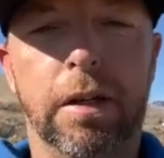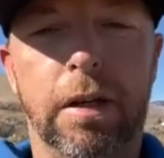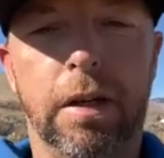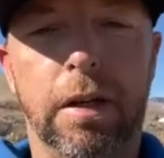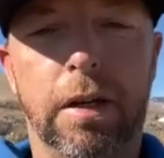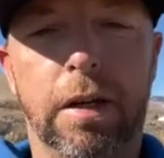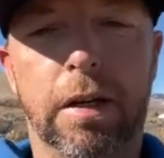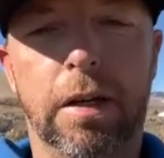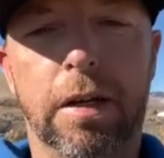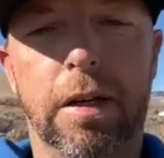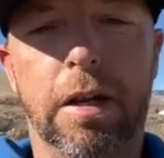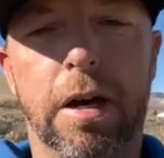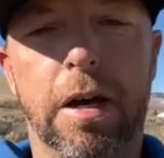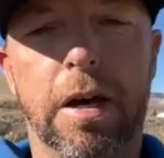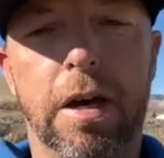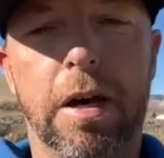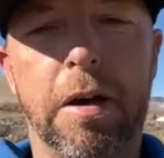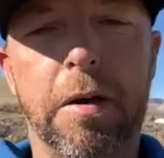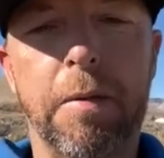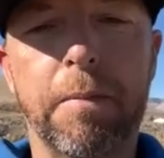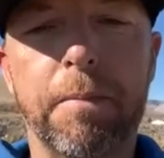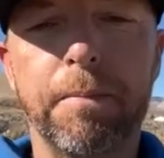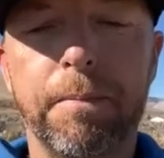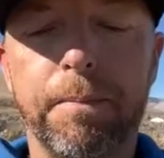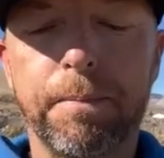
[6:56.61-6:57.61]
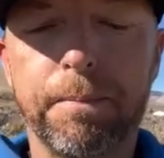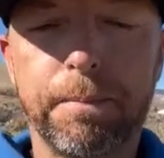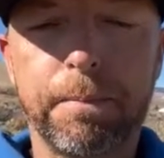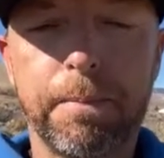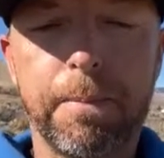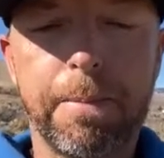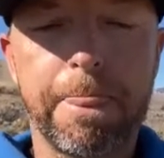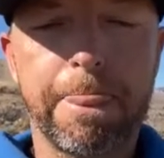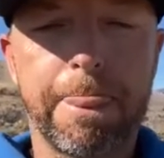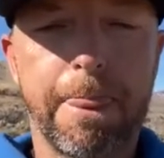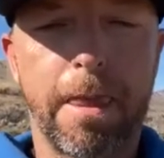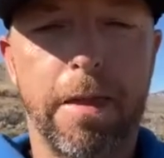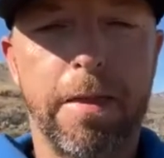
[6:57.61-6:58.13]
And
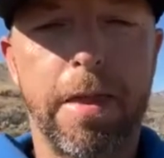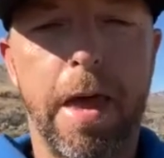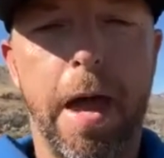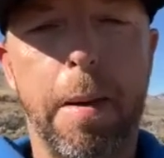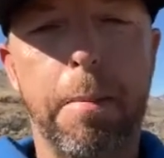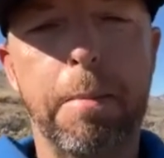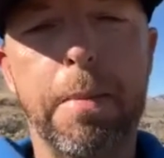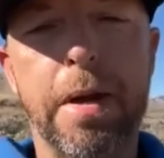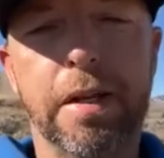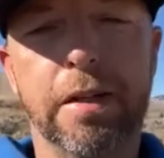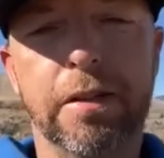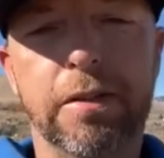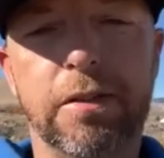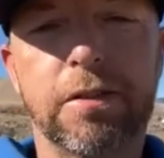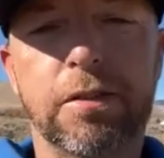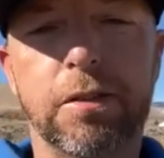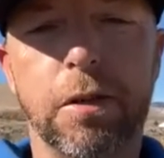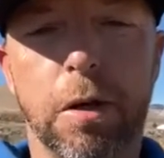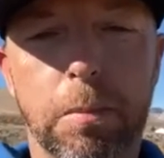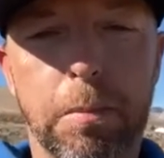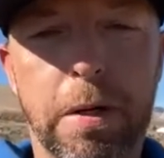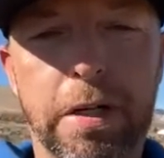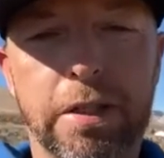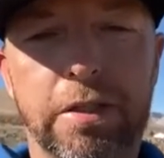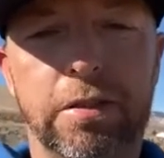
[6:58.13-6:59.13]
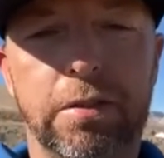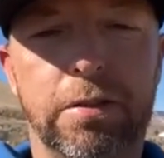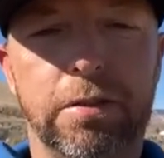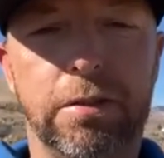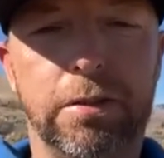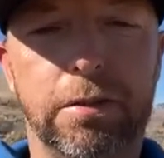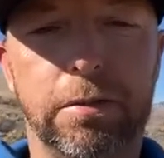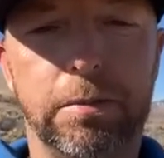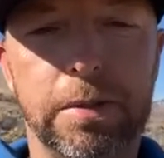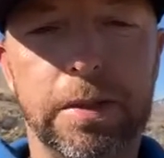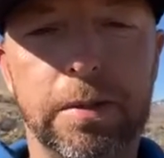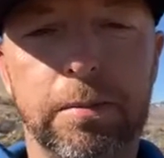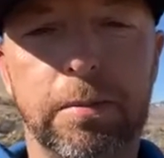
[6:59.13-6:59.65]
that meant so much
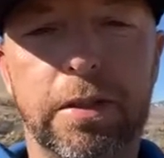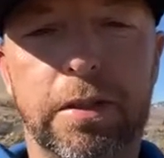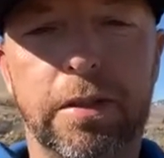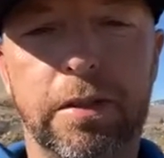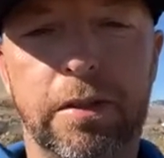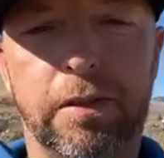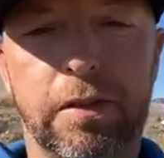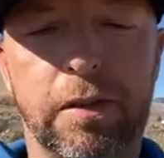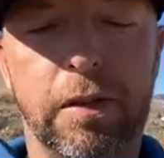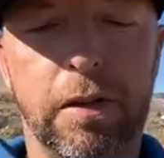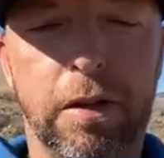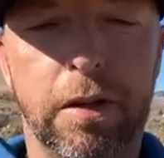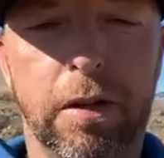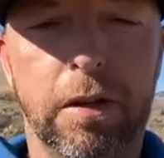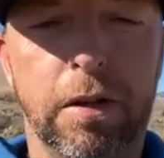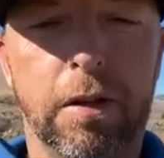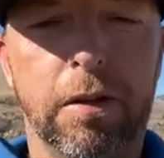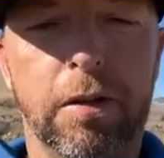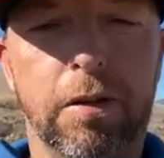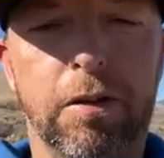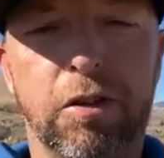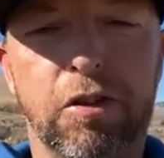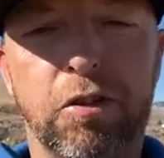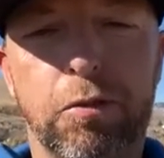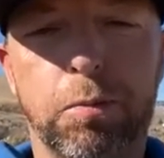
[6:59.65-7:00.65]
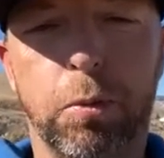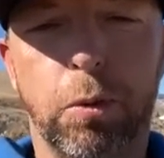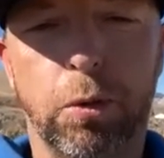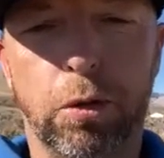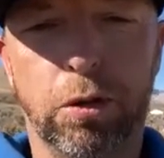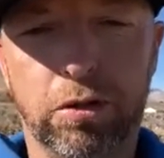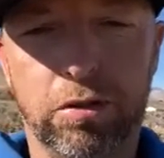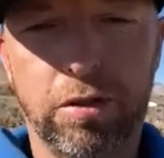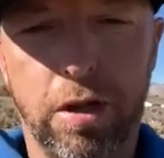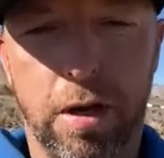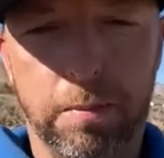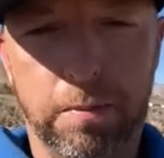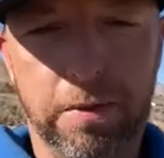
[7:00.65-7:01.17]
to me because the
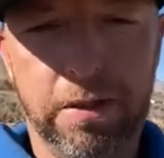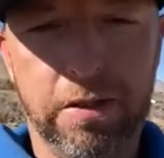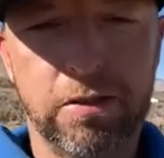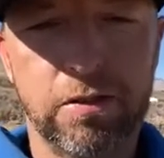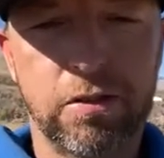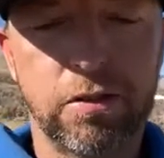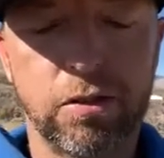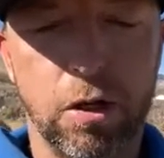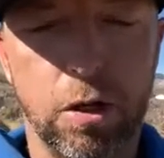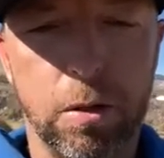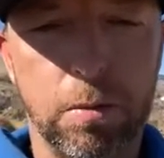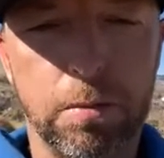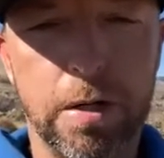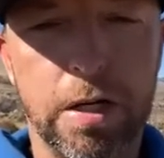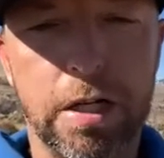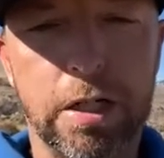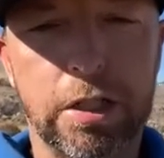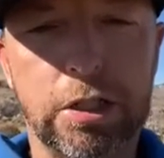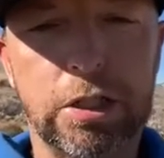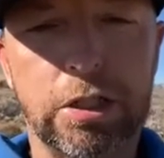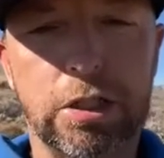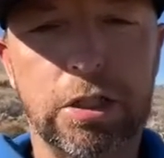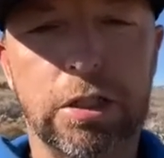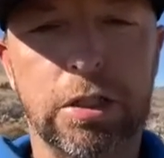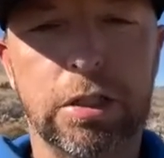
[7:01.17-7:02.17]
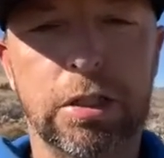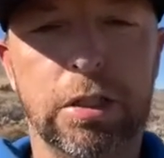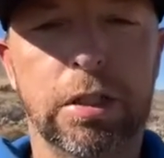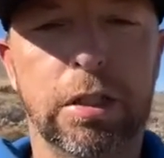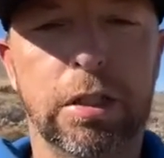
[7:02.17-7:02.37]
sport taught me so much.